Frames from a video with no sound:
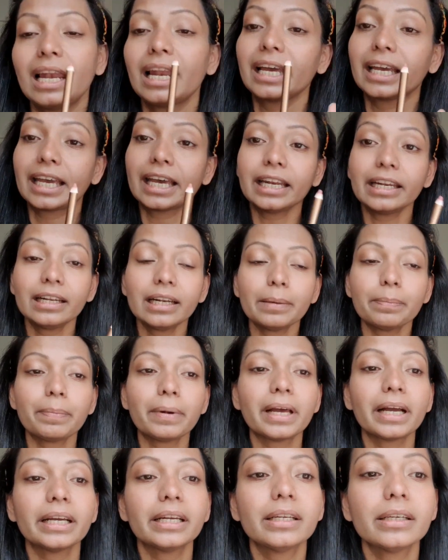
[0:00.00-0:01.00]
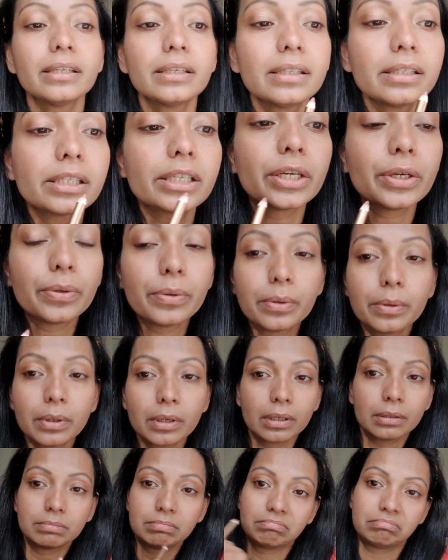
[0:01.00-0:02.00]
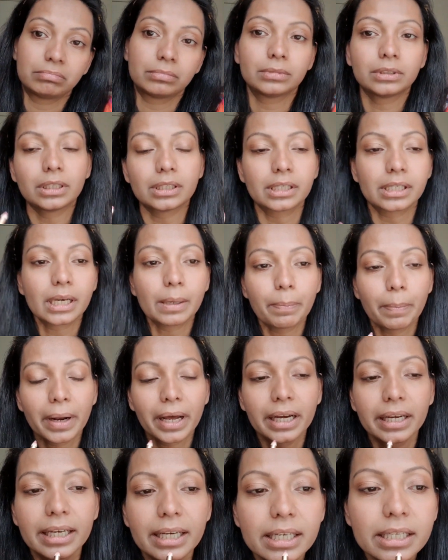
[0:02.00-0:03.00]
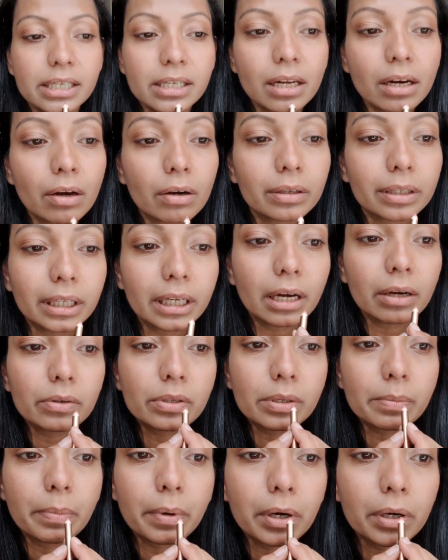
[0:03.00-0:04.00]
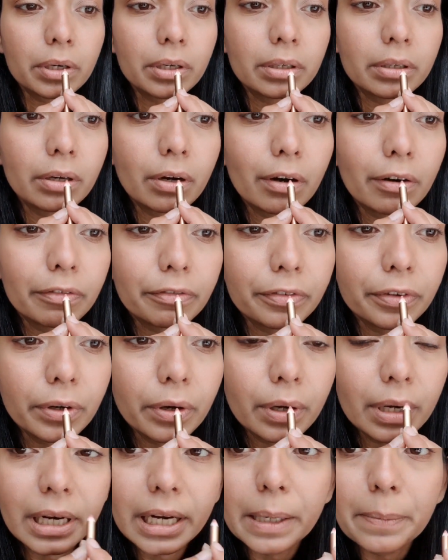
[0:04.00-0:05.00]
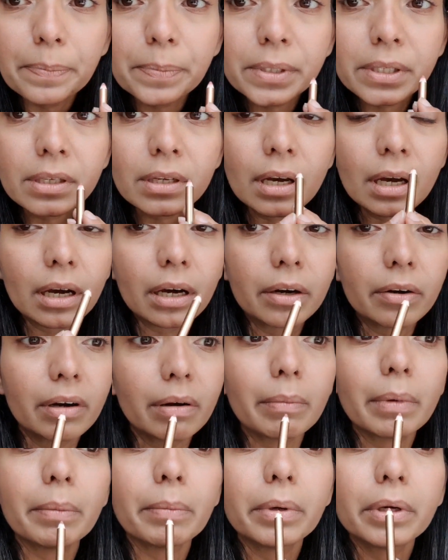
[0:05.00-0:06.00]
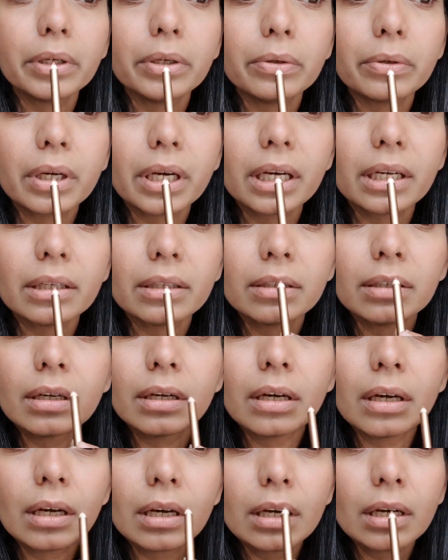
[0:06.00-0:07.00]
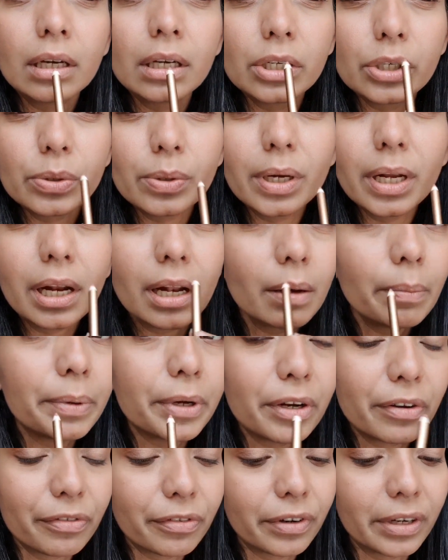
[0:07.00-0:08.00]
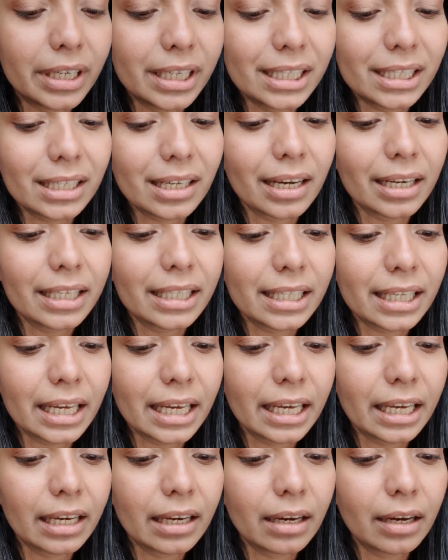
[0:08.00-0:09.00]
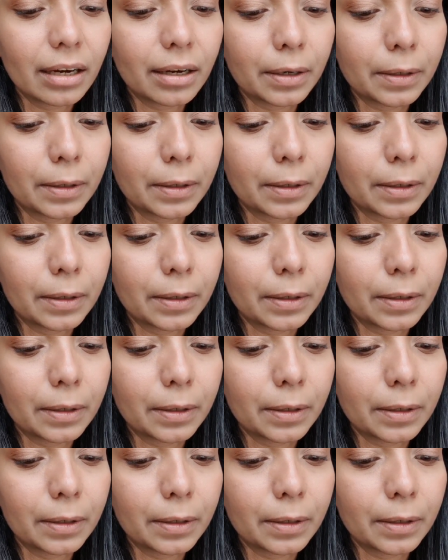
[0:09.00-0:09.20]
Like any lip liners, you just apply it along the outer border of your lips. Remember, you can do a little bit of resizing